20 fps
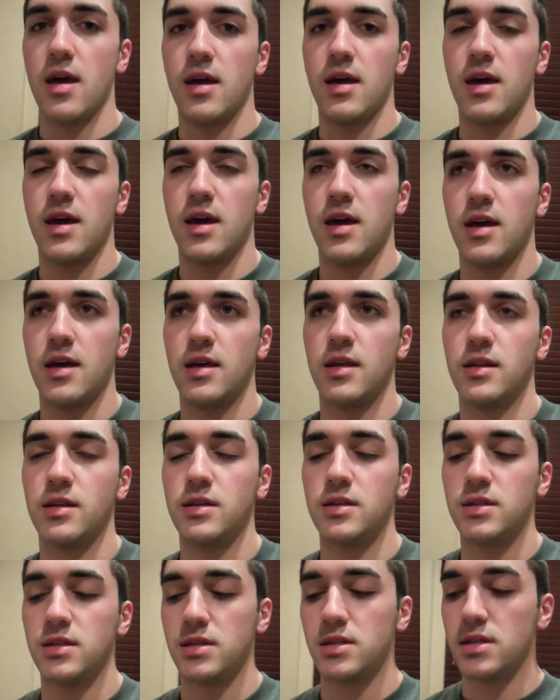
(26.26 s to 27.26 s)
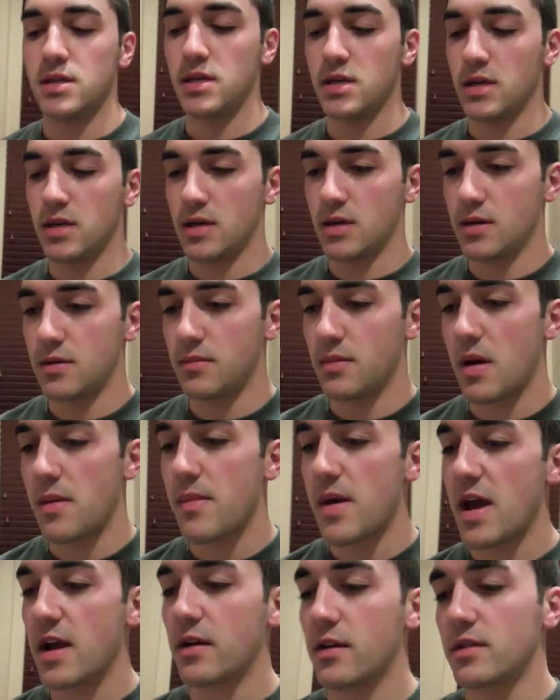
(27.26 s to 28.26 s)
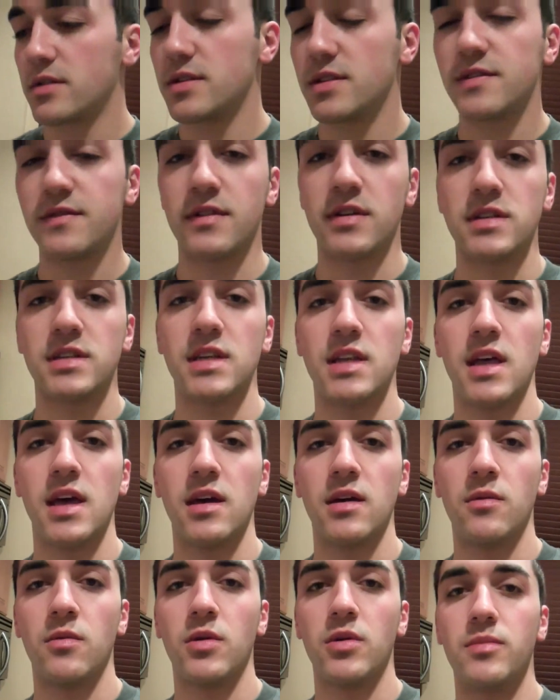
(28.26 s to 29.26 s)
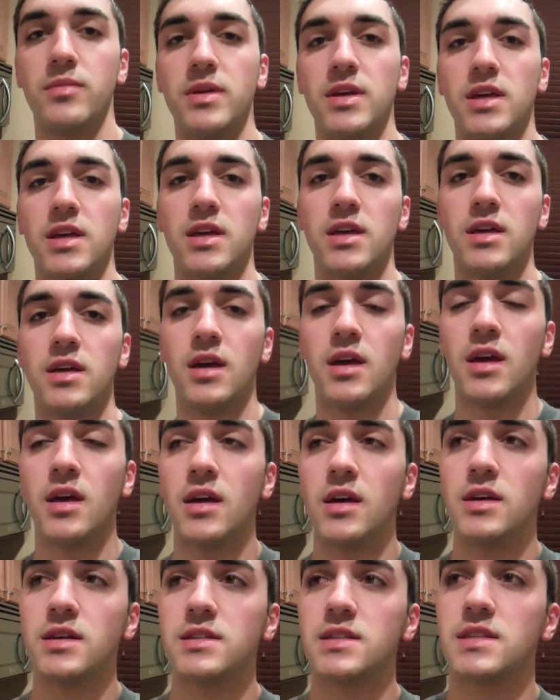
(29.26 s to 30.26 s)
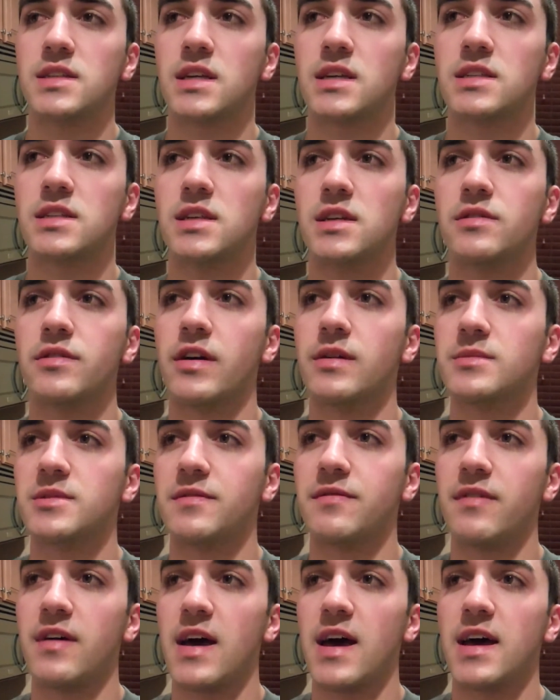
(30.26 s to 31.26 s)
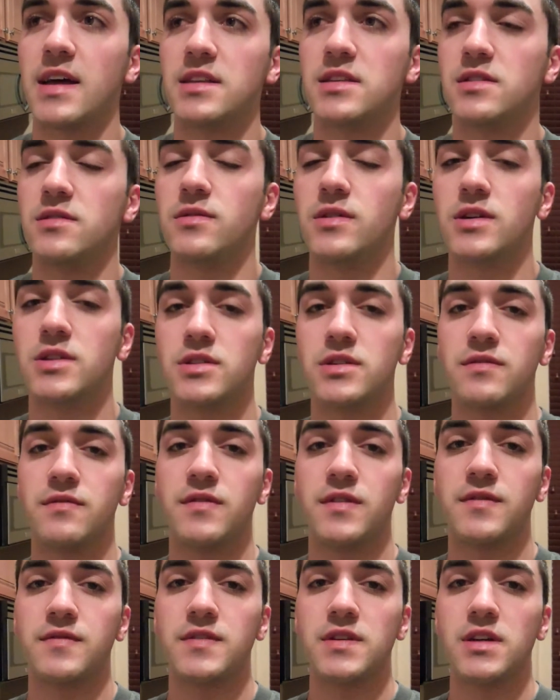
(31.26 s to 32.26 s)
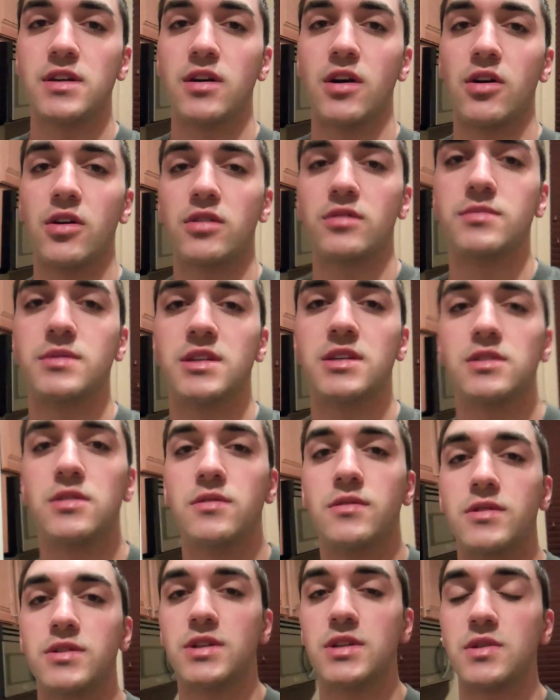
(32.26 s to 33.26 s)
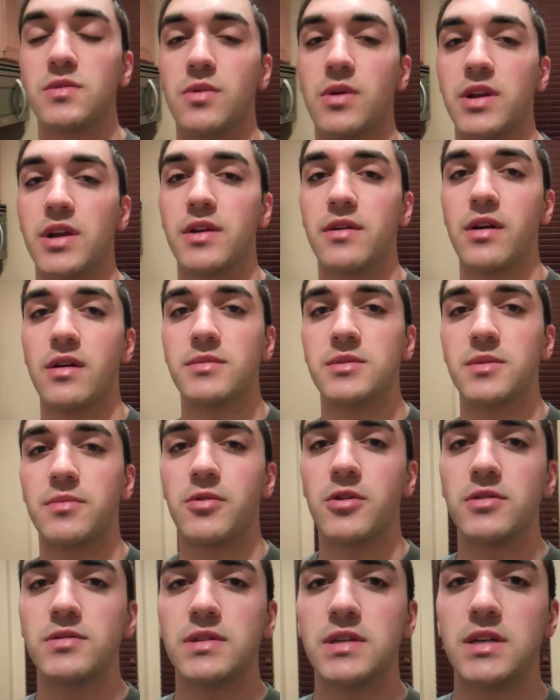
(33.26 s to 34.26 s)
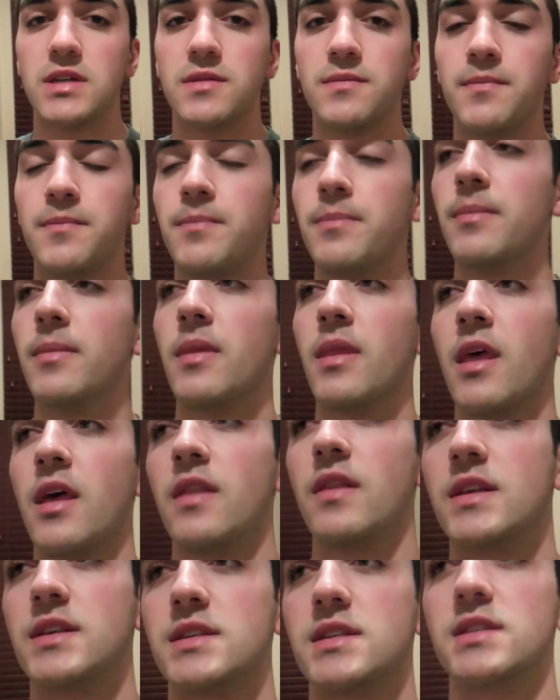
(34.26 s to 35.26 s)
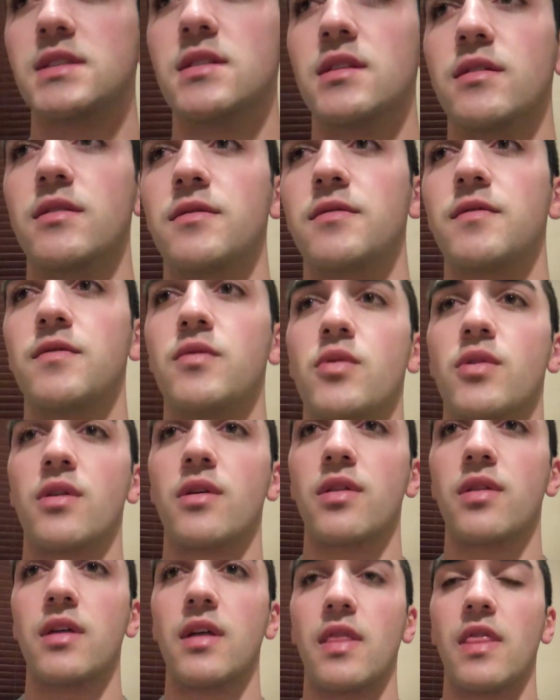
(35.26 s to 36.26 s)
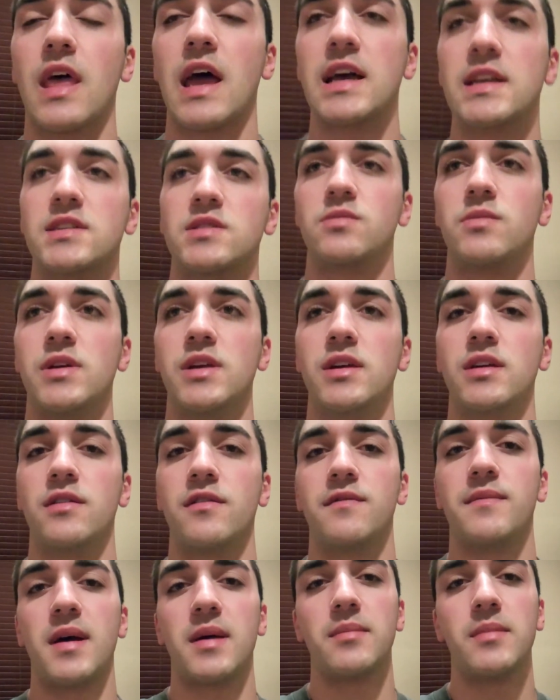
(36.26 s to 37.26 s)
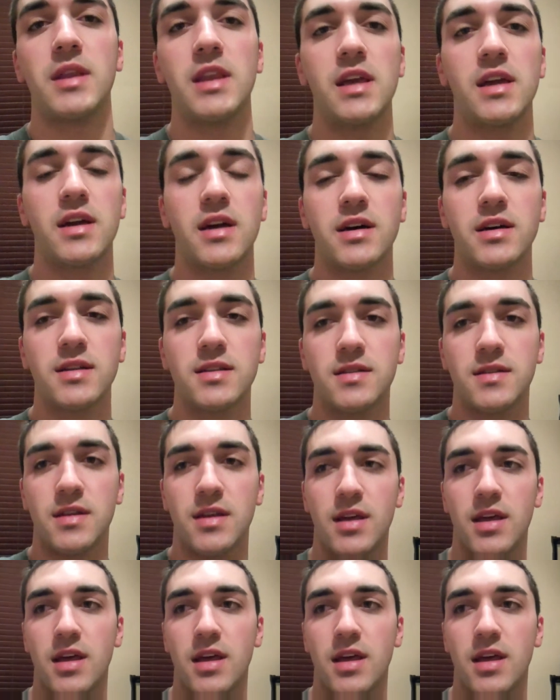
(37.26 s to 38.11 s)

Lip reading: And my macros for today will be 60 grams of fat, 250 carbs, and 220 grams of protein. This is the fourth and last week of my mini cut.